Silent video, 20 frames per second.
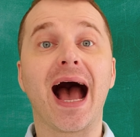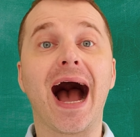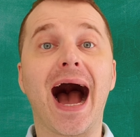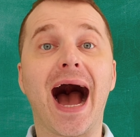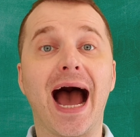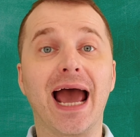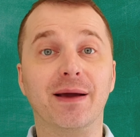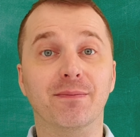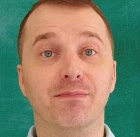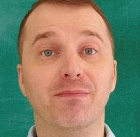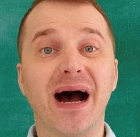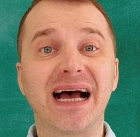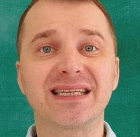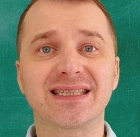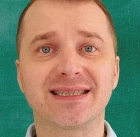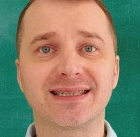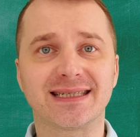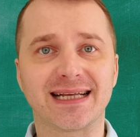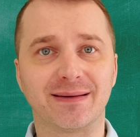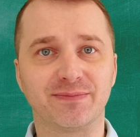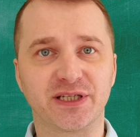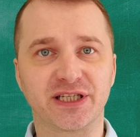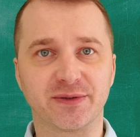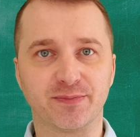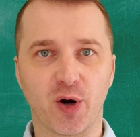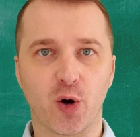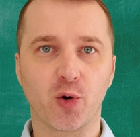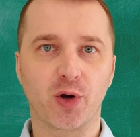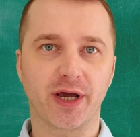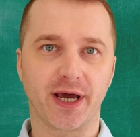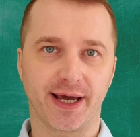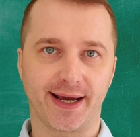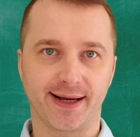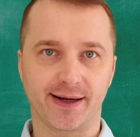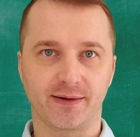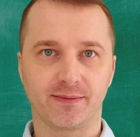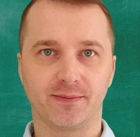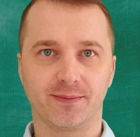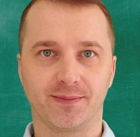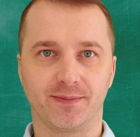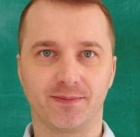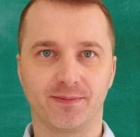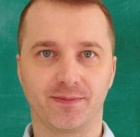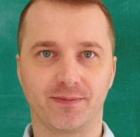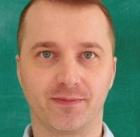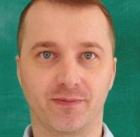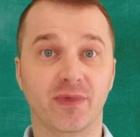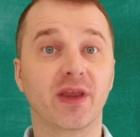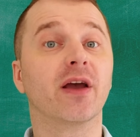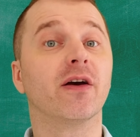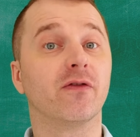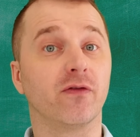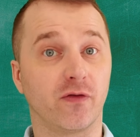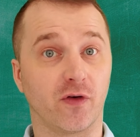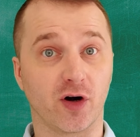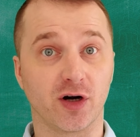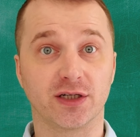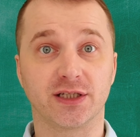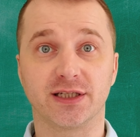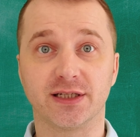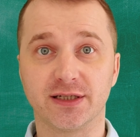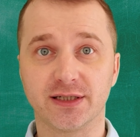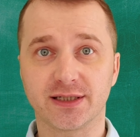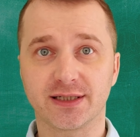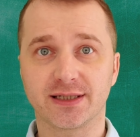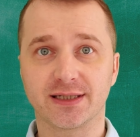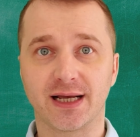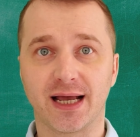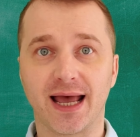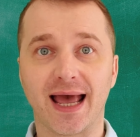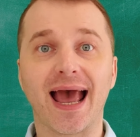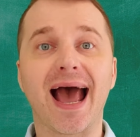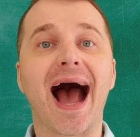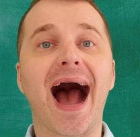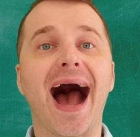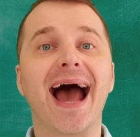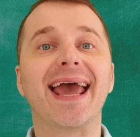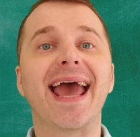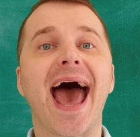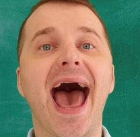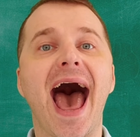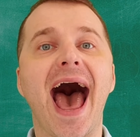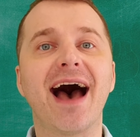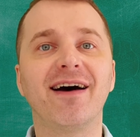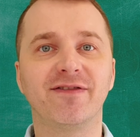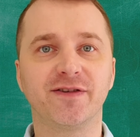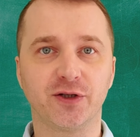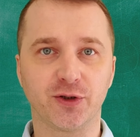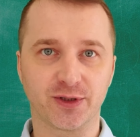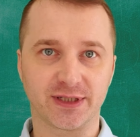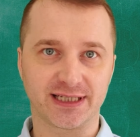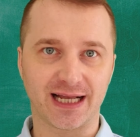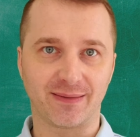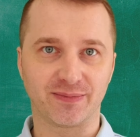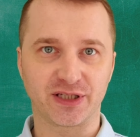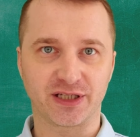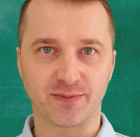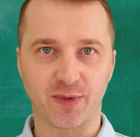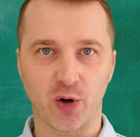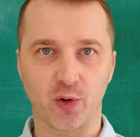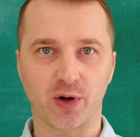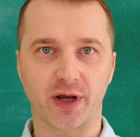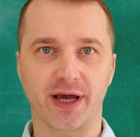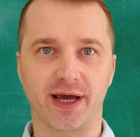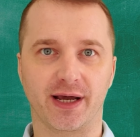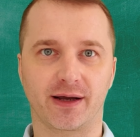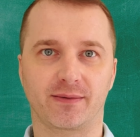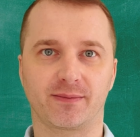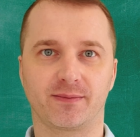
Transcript: I must stop smoking versus I have to stop smoking.